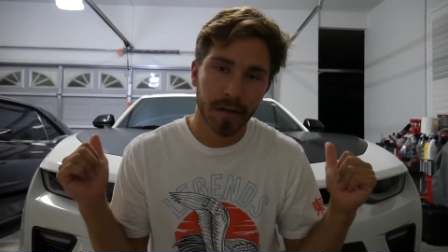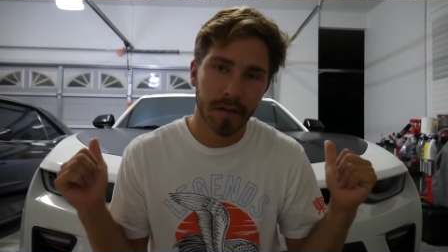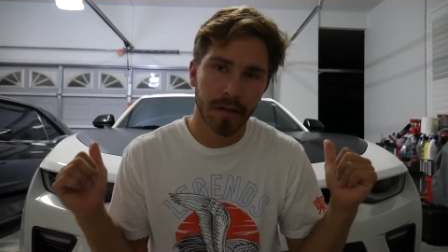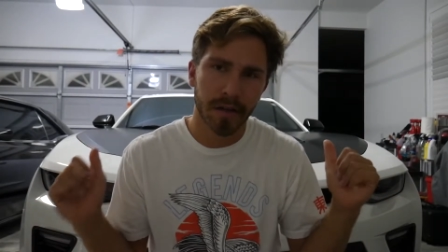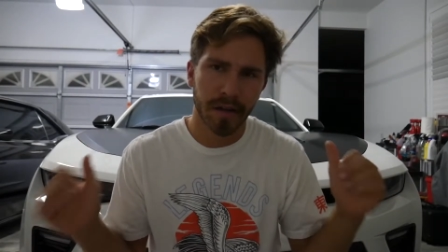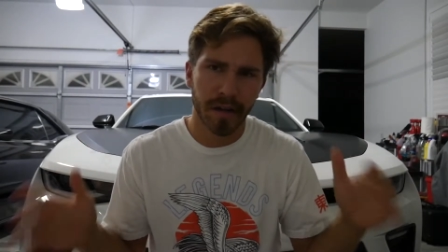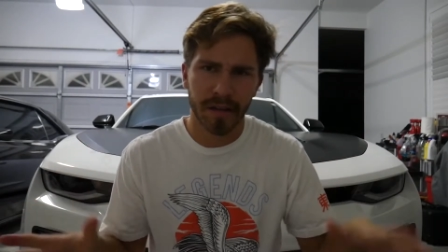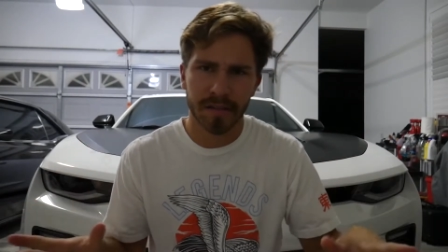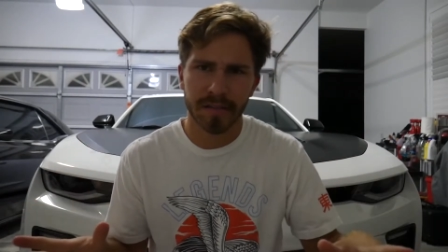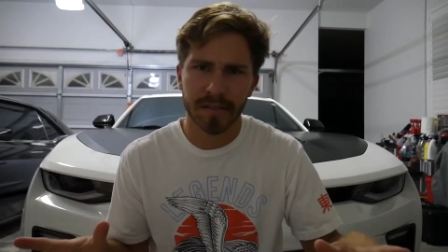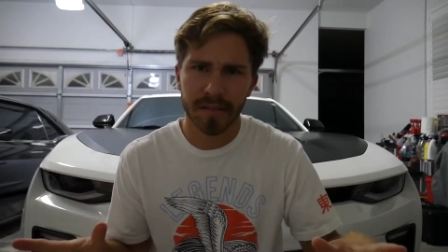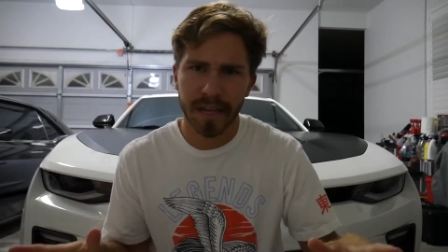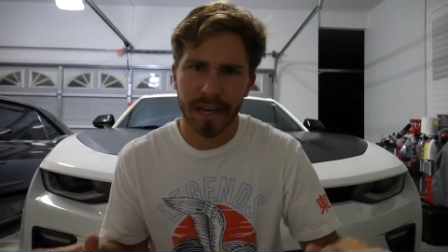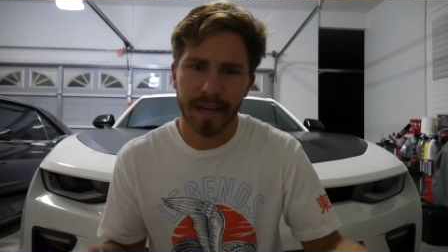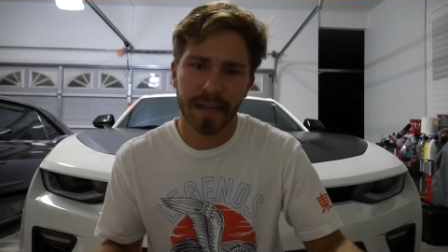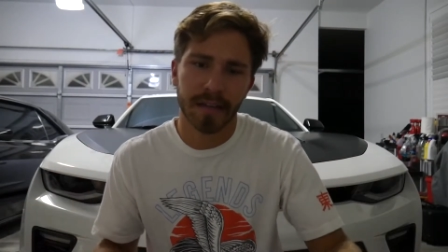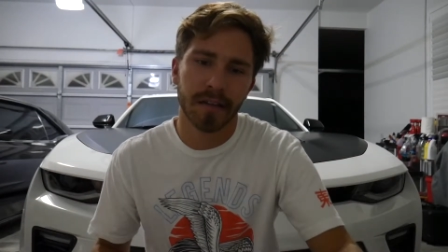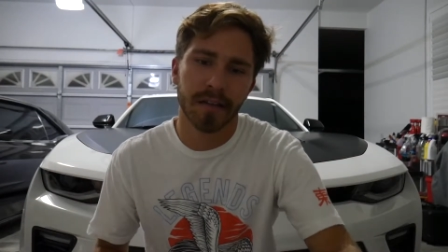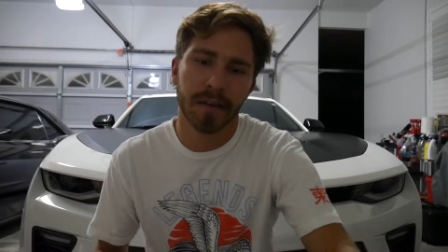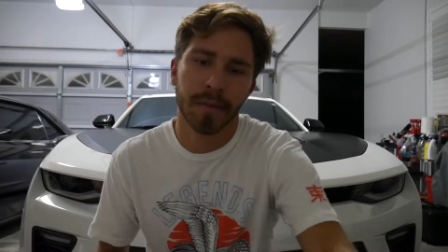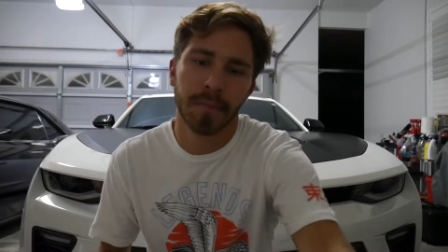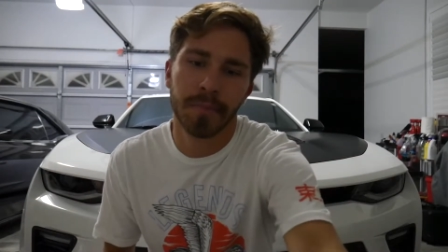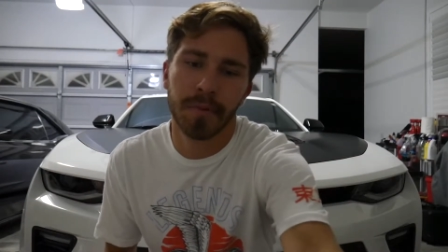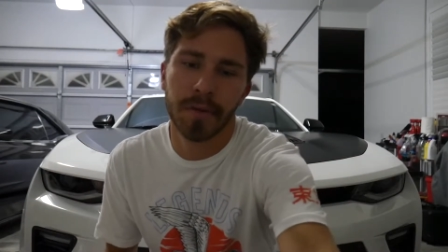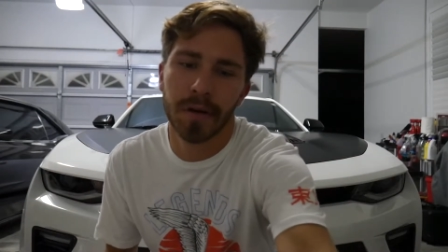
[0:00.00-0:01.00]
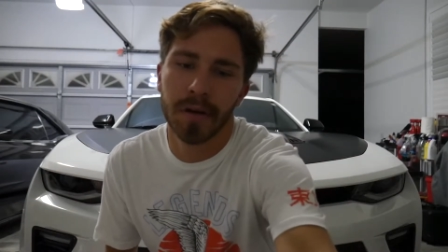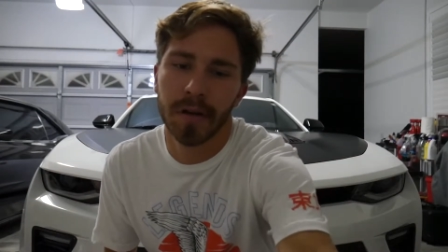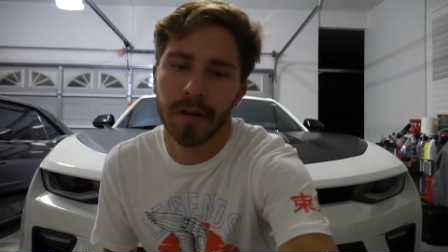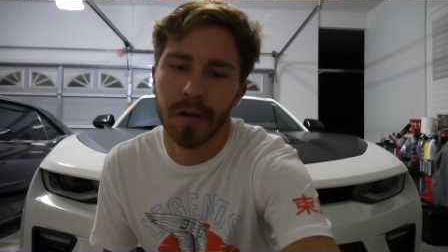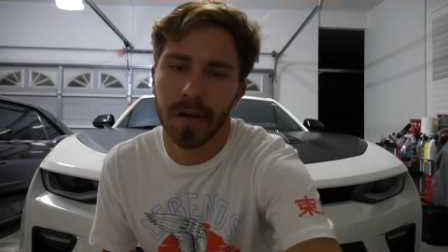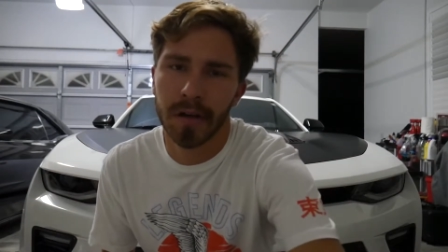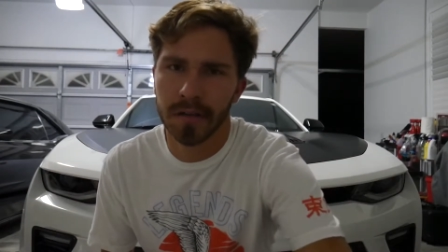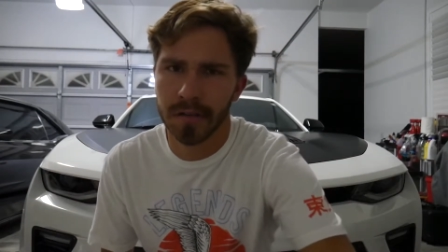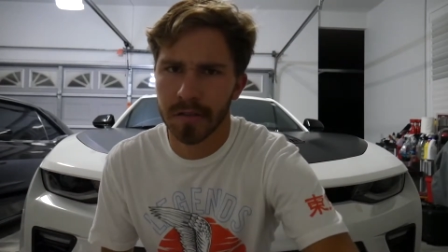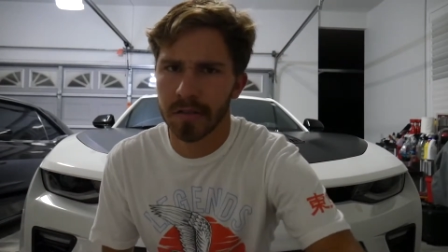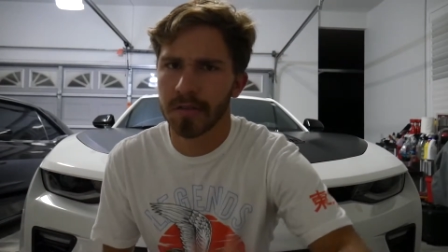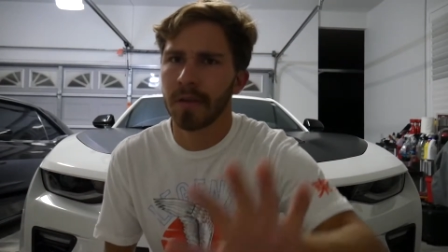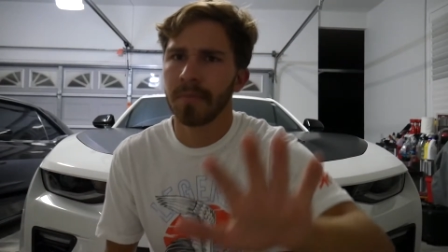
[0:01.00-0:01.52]
not sadly,
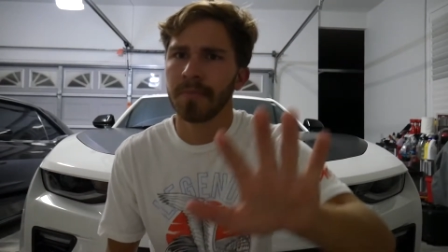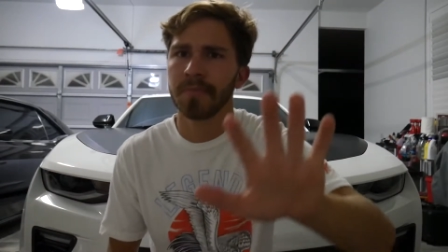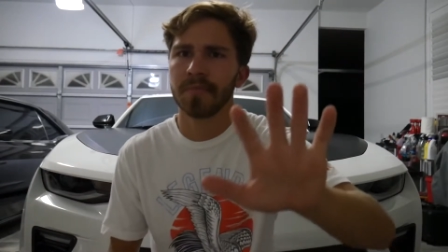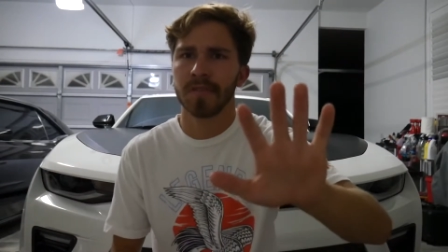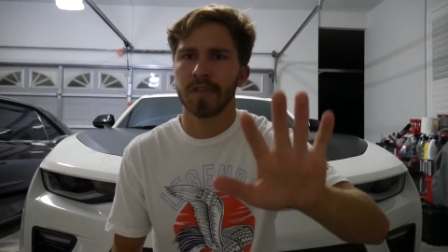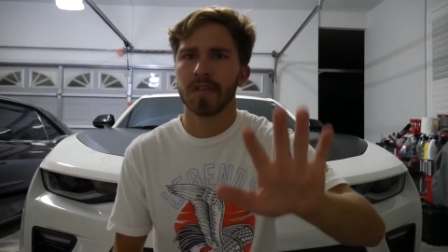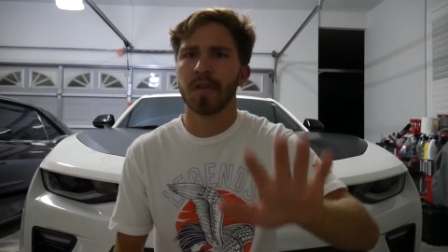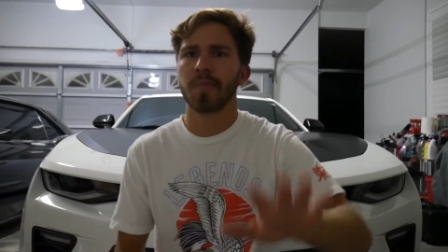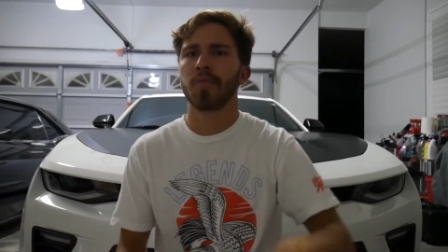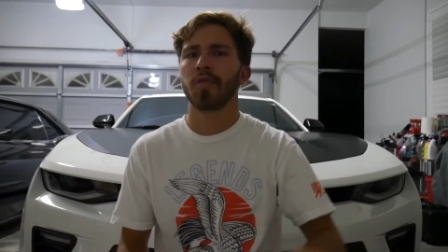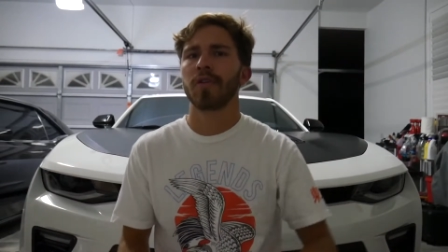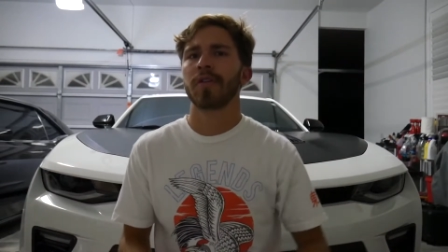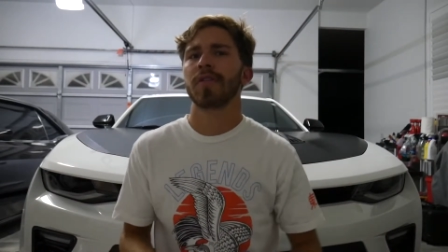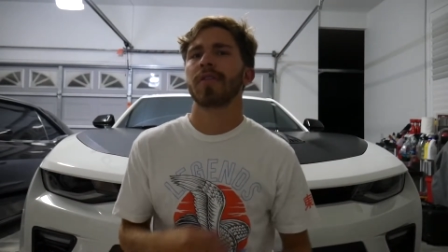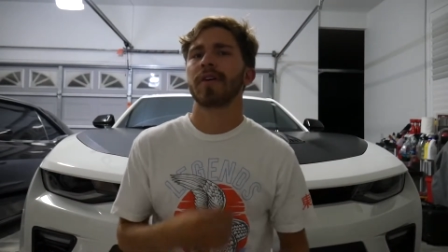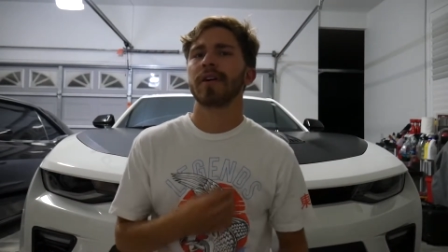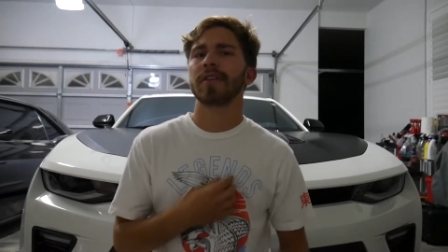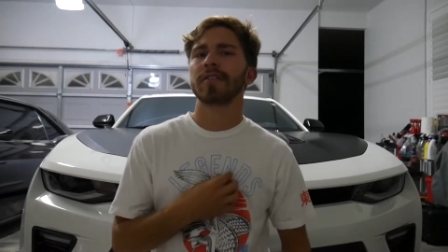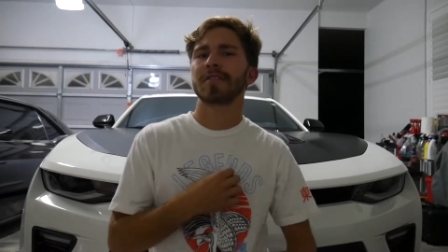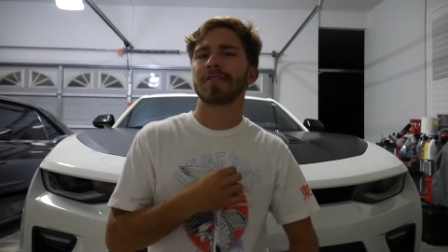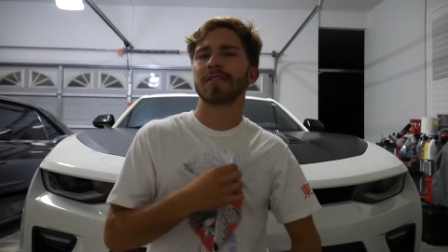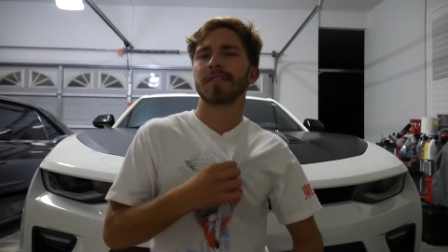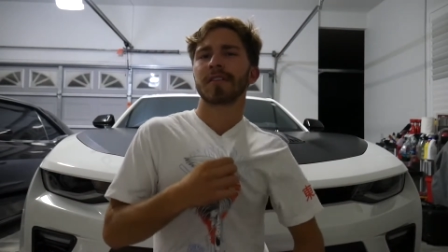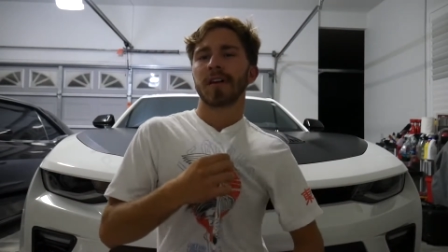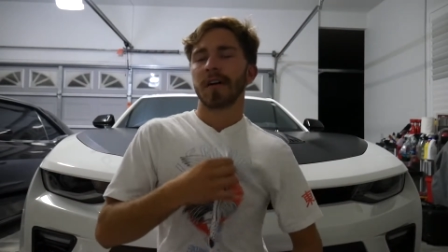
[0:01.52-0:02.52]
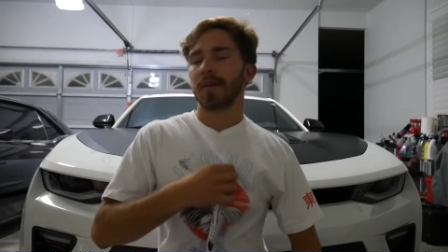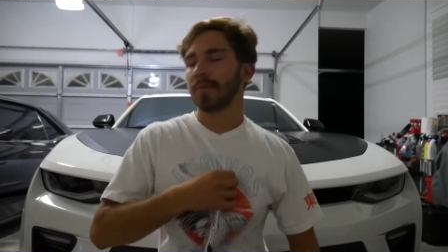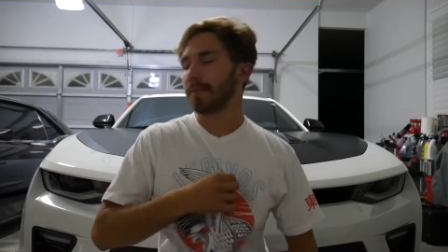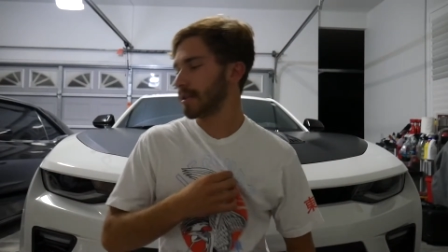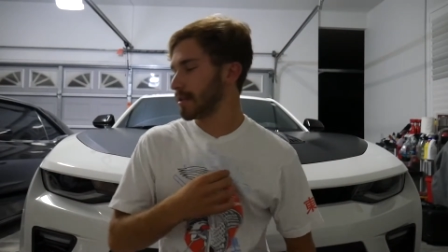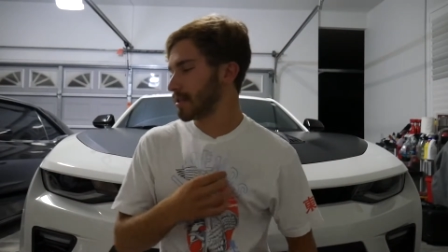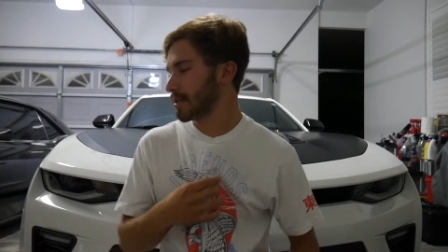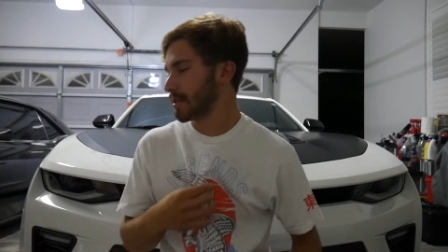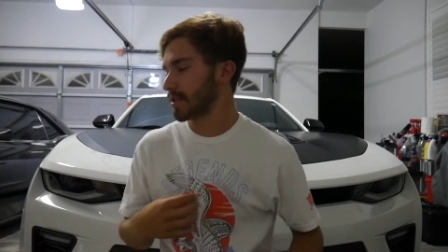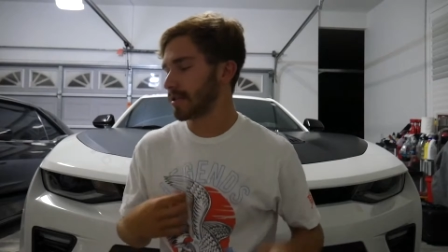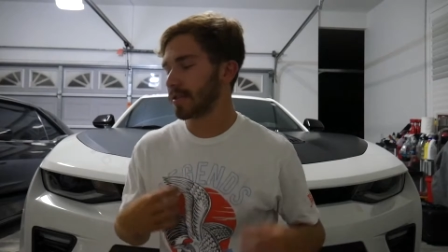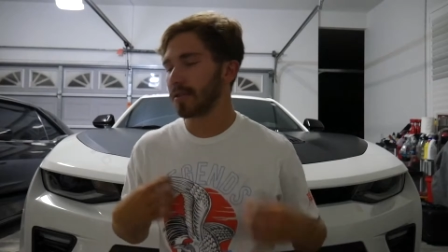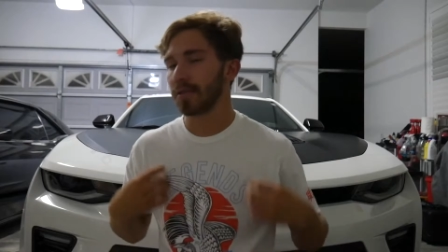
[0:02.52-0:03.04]
but some more things to come
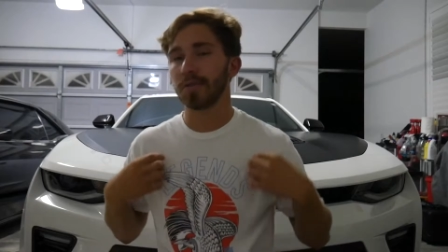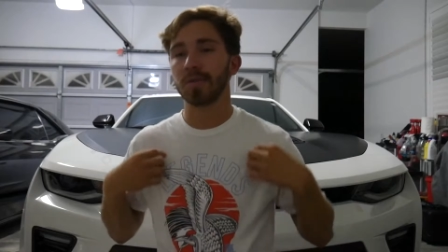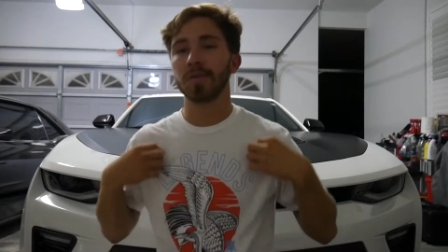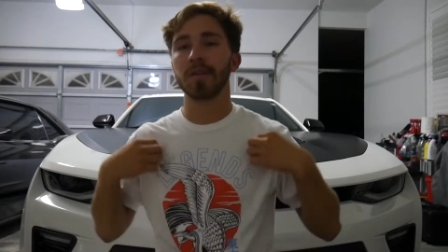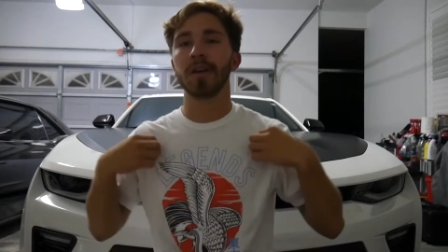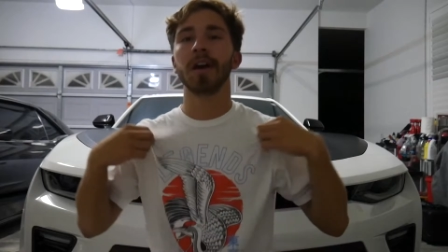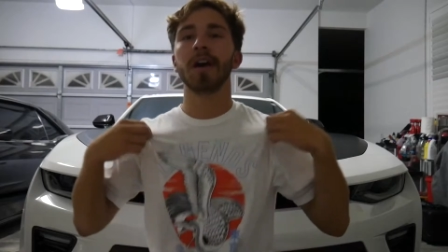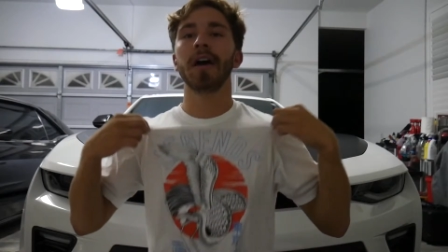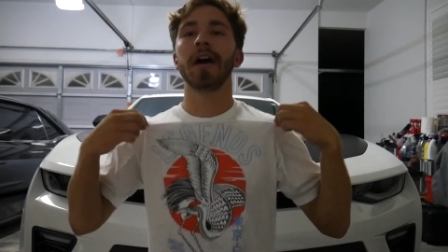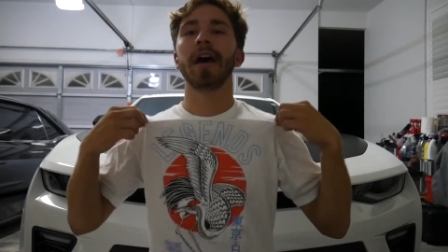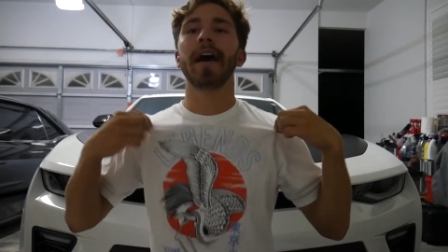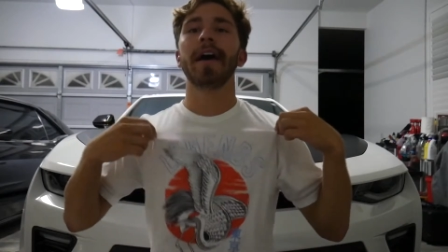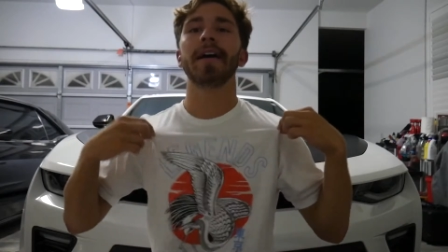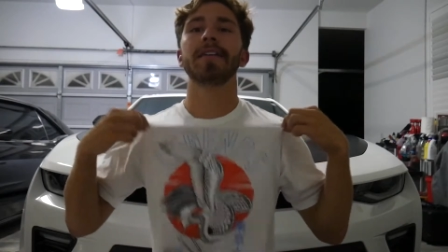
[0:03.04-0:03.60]
into soon.